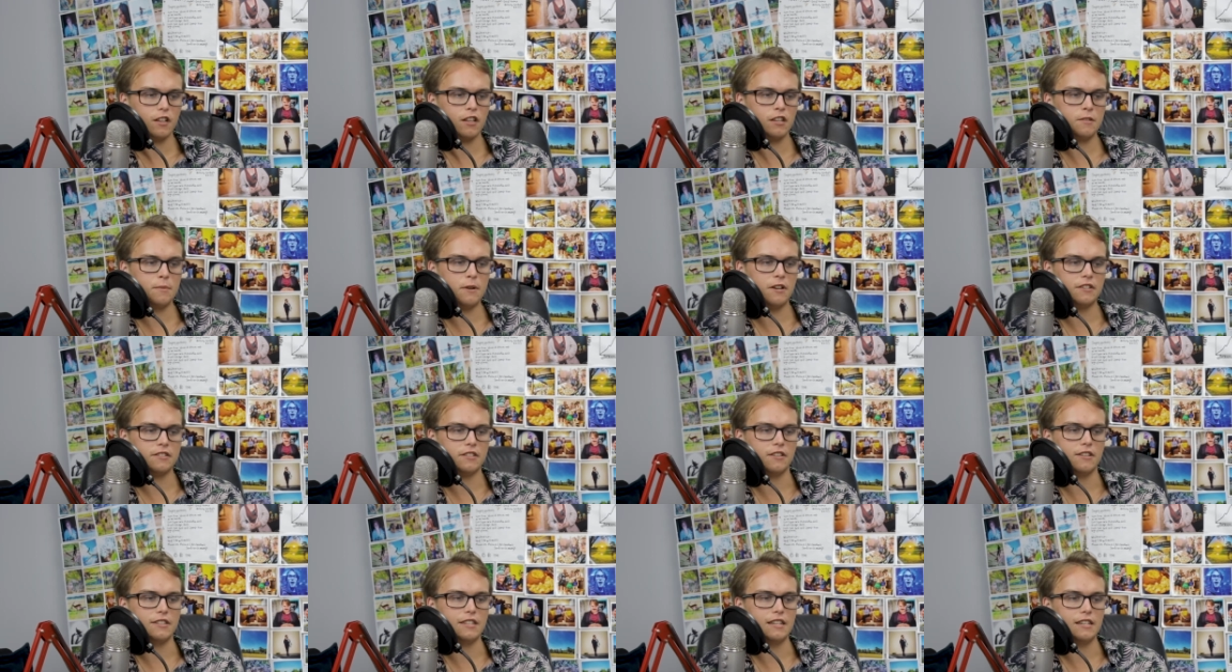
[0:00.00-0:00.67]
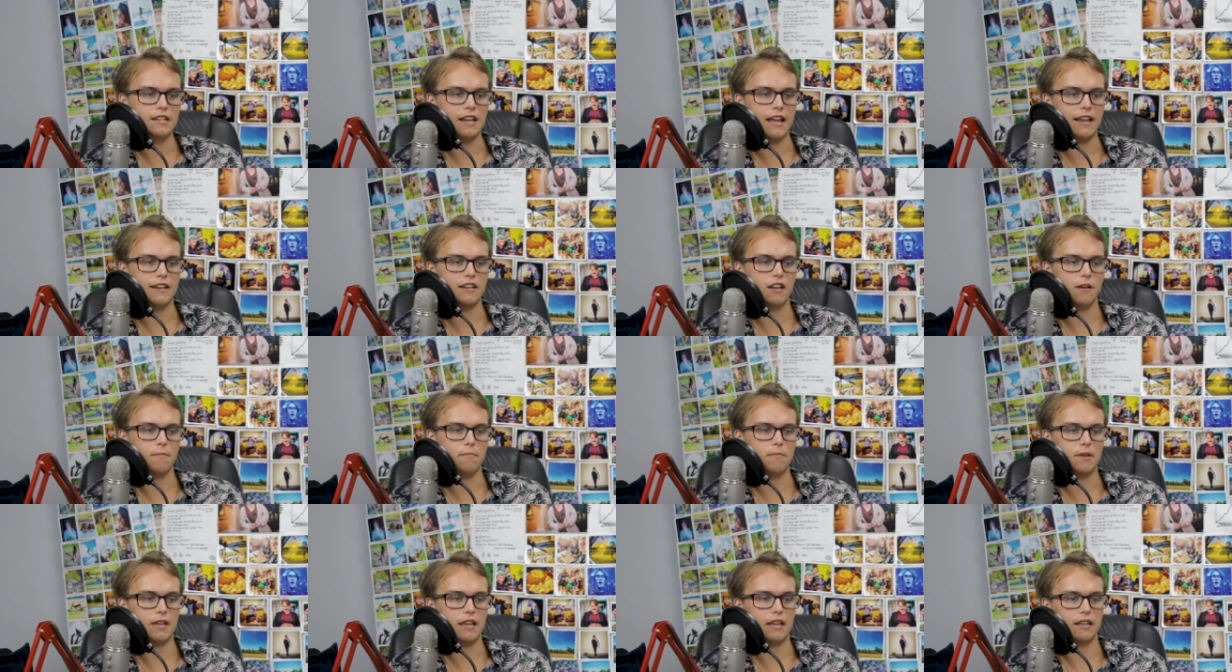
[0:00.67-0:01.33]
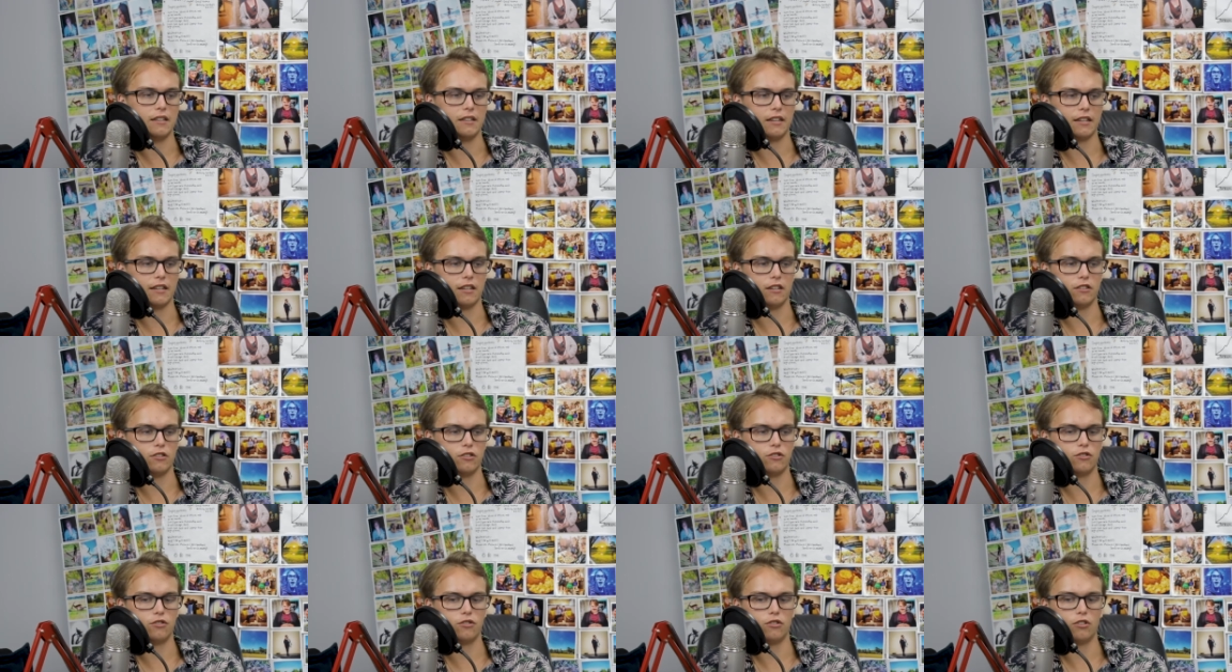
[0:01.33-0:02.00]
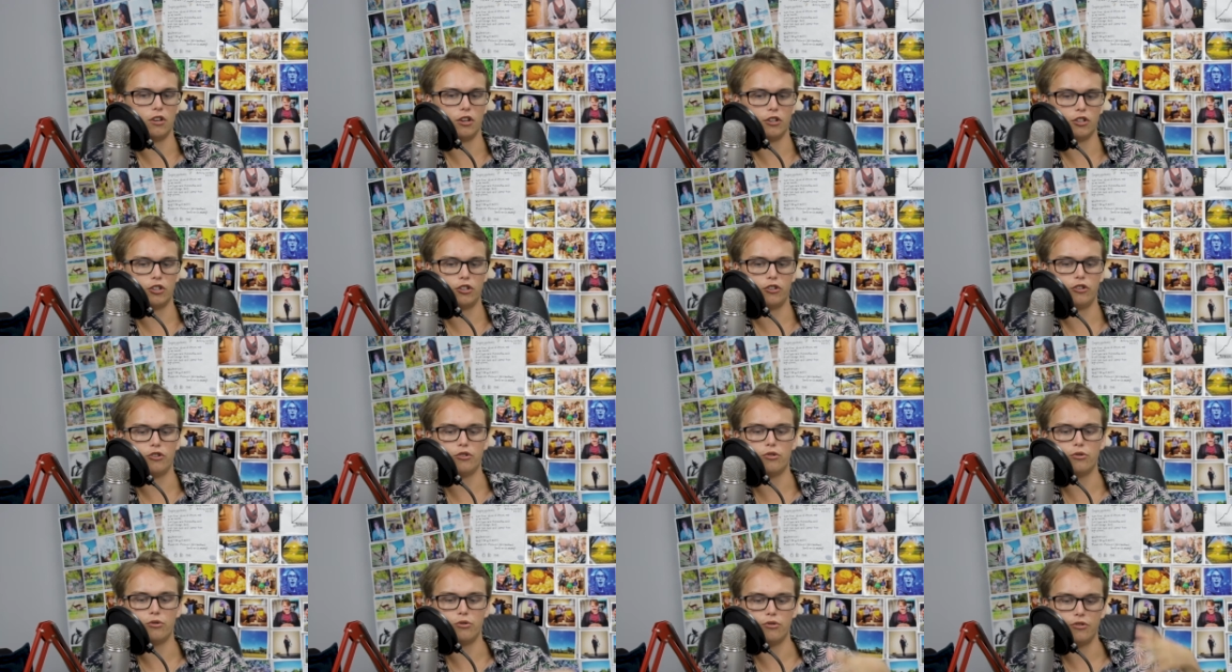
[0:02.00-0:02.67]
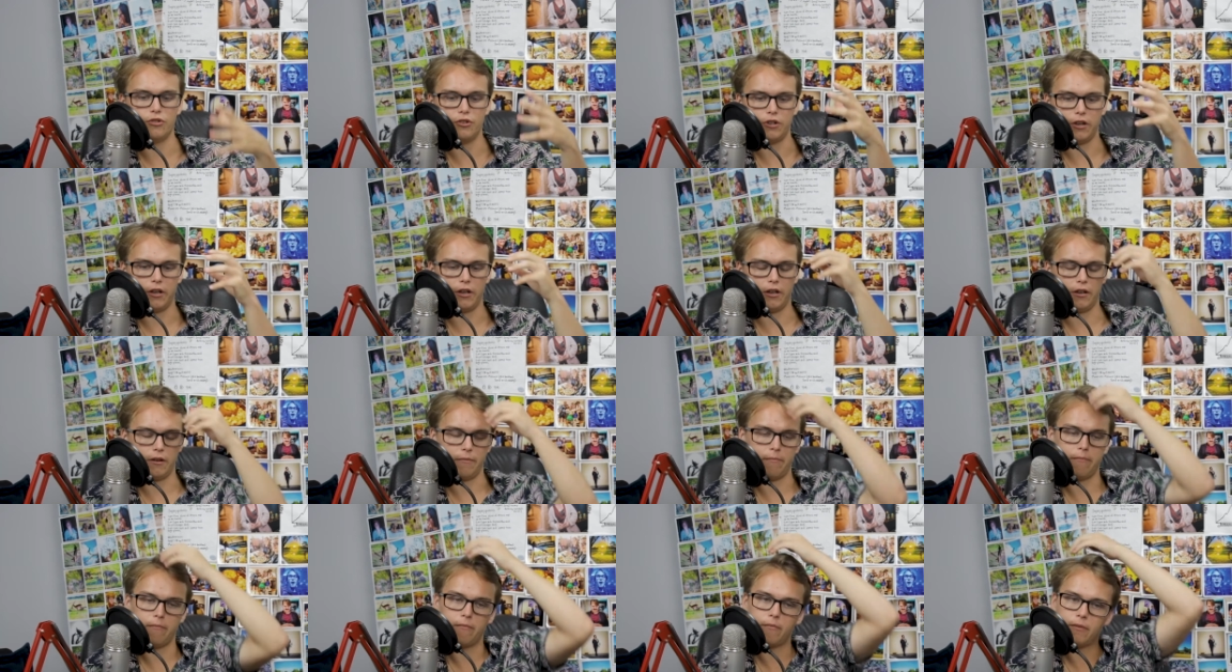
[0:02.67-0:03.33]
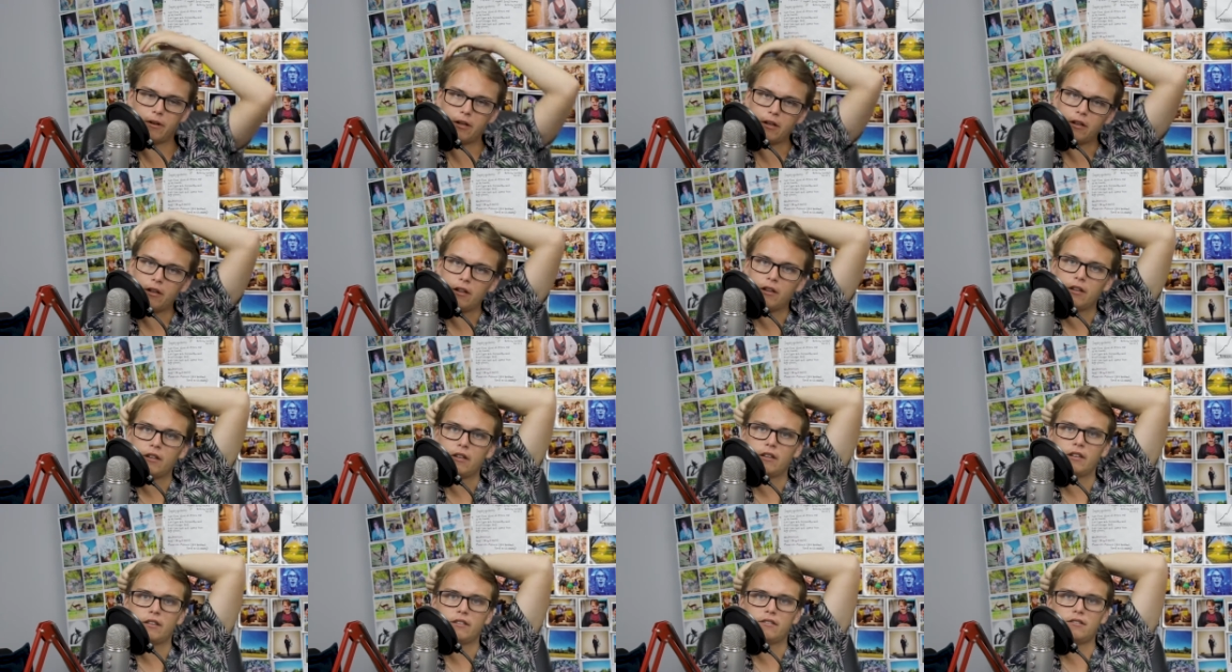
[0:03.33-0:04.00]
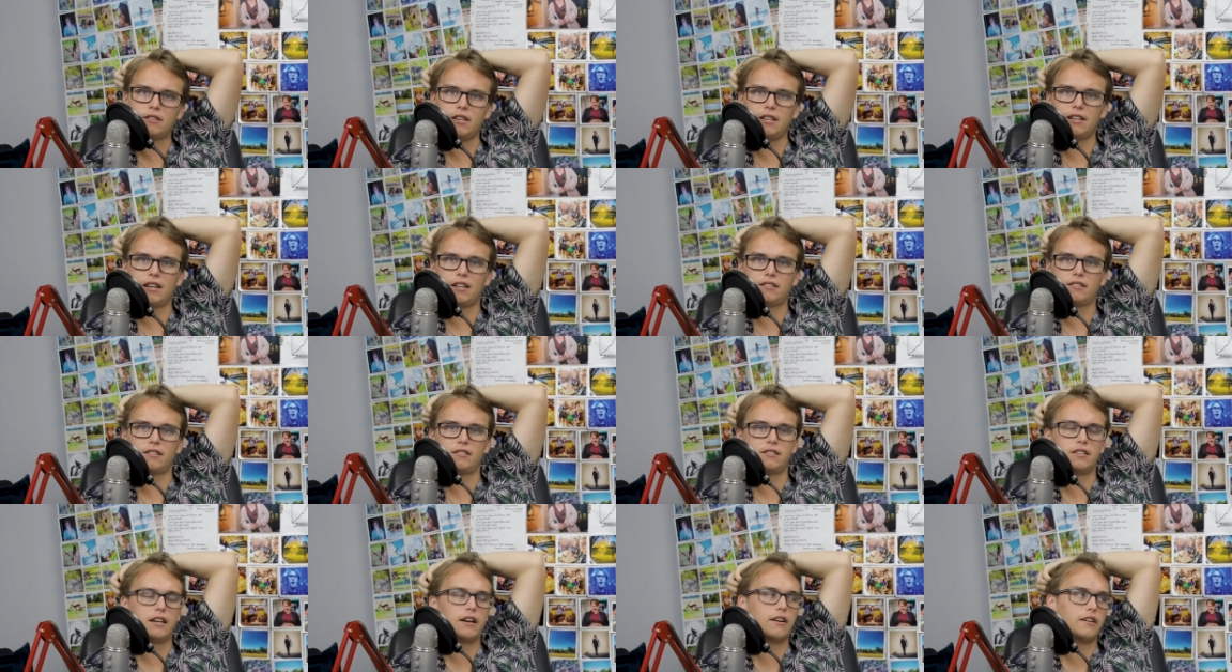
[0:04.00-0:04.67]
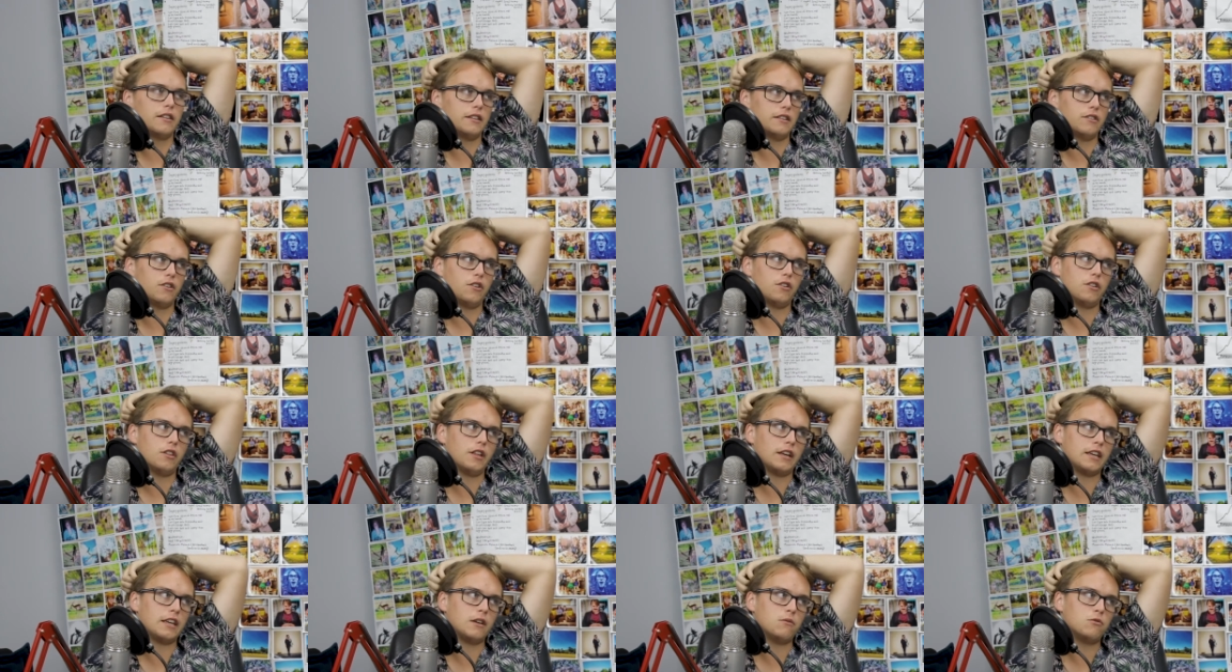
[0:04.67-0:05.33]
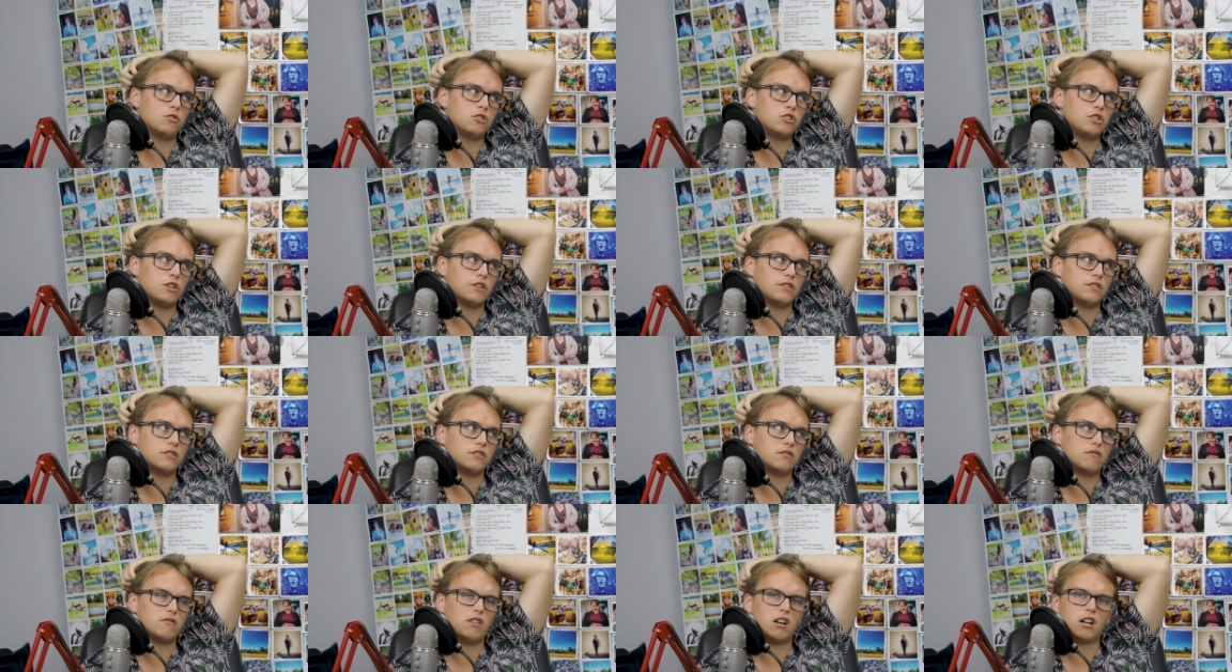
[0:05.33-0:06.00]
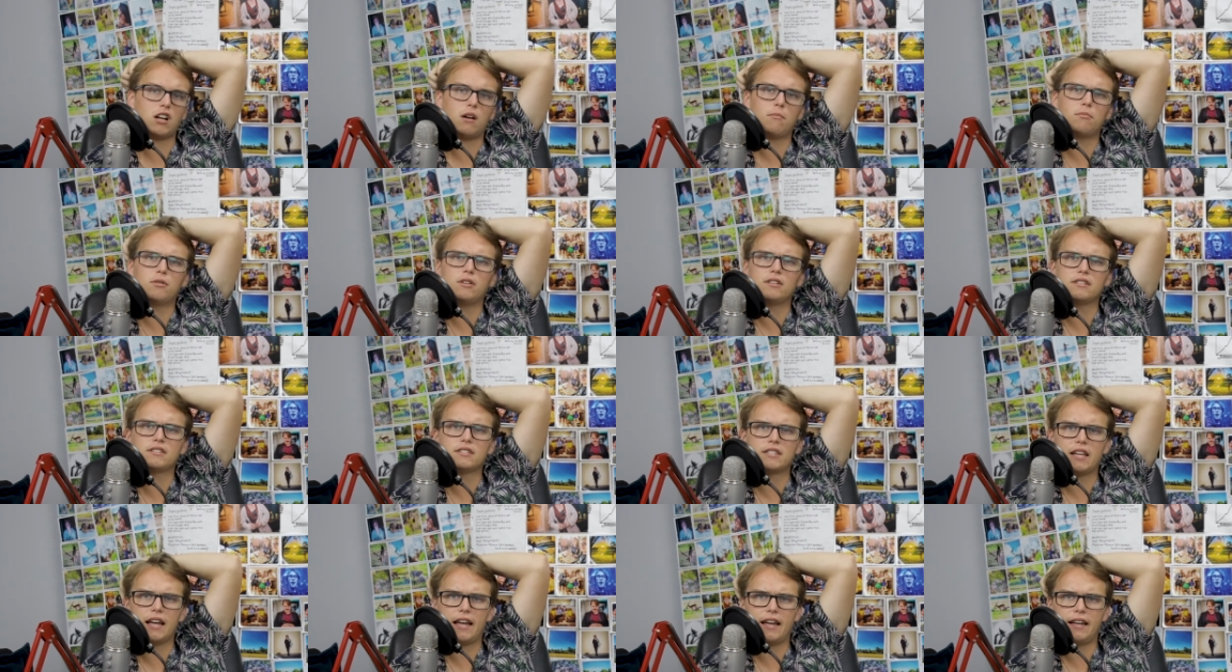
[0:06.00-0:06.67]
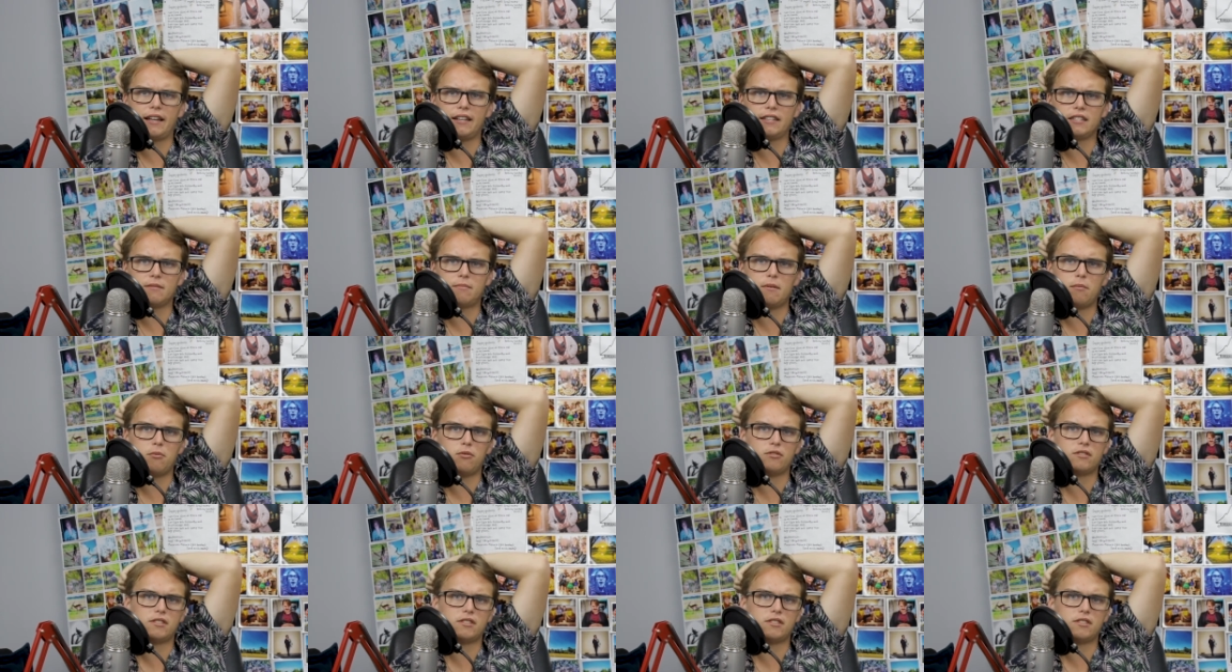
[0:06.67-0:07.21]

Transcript: to be honest, it didn't end up being like a huge thing necessarily, though. It was just a couple of stands, people